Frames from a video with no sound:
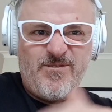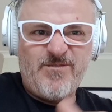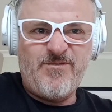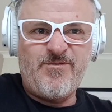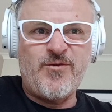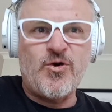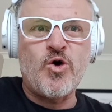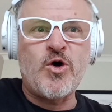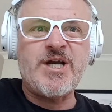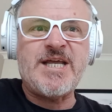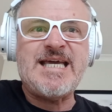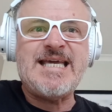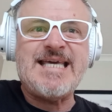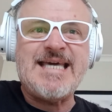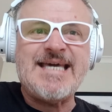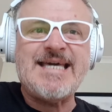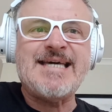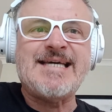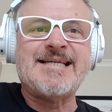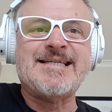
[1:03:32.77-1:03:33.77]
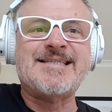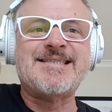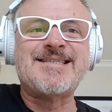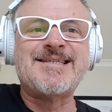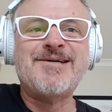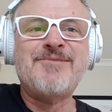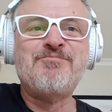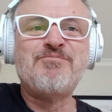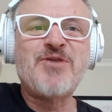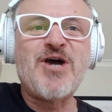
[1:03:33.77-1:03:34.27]
40 years
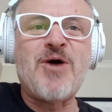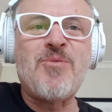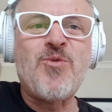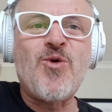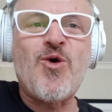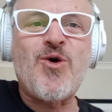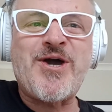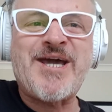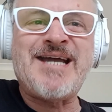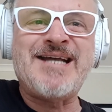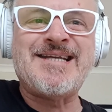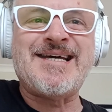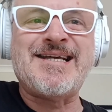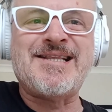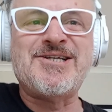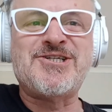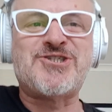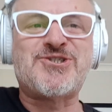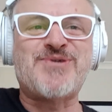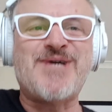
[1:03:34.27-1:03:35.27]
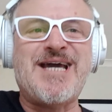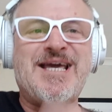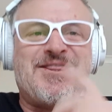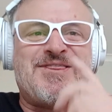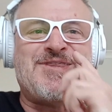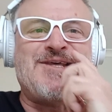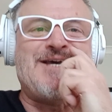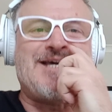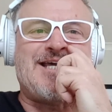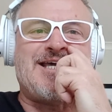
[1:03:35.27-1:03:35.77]
of walking down the street
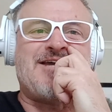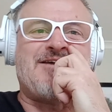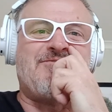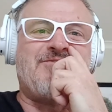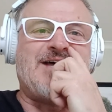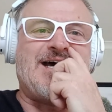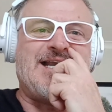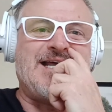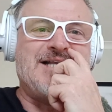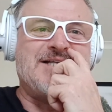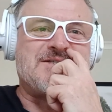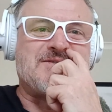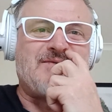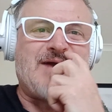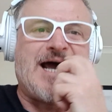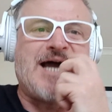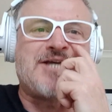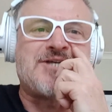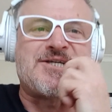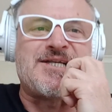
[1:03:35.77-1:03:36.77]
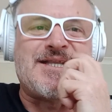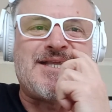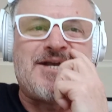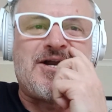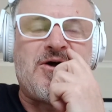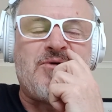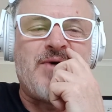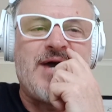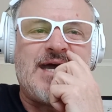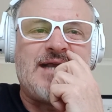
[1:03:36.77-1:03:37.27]
thinking of that interaction that
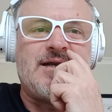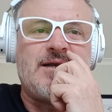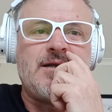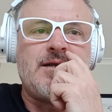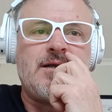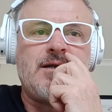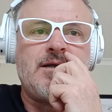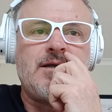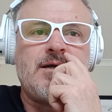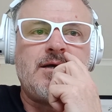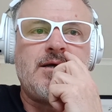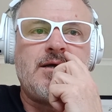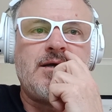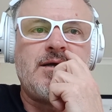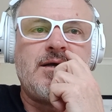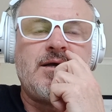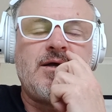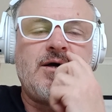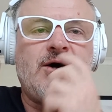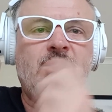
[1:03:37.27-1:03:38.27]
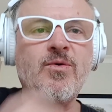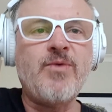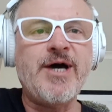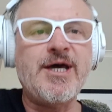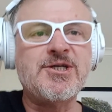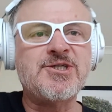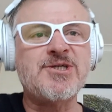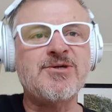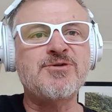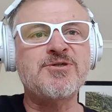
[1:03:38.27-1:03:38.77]
I went, "Oh
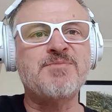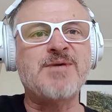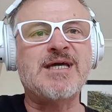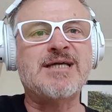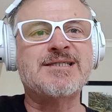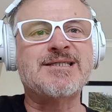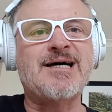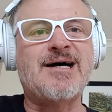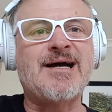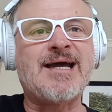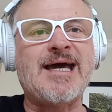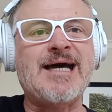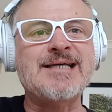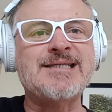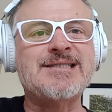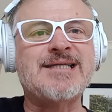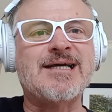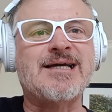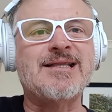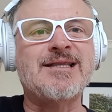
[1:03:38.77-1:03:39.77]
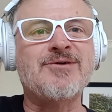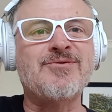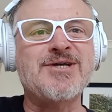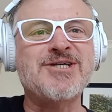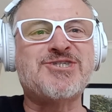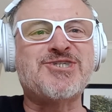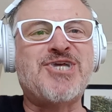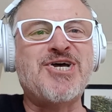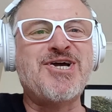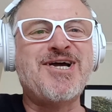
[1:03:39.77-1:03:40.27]
wait, she was being sarcastic.
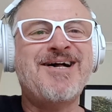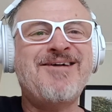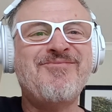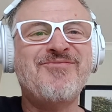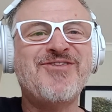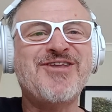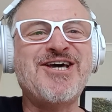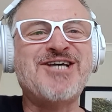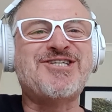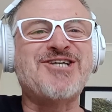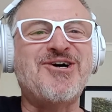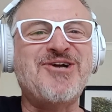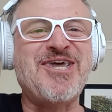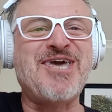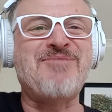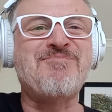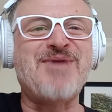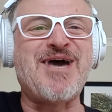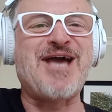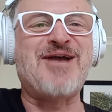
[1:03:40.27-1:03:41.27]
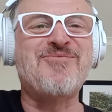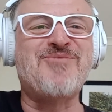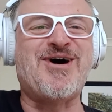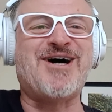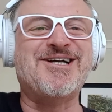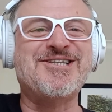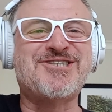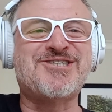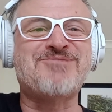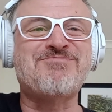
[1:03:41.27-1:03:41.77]
There's only been
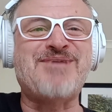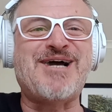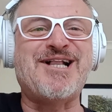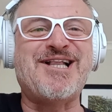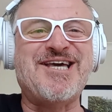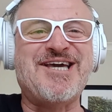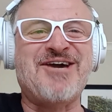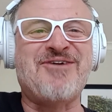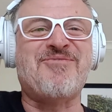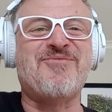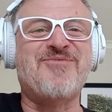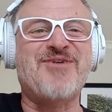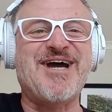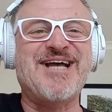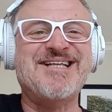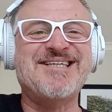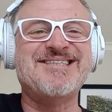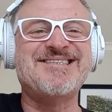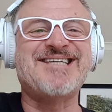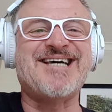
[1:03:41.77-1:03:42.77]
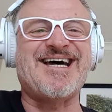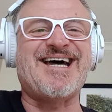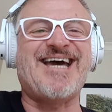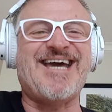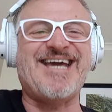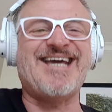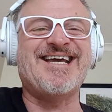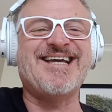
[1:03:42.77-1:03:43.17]
1 spelling Wednesday."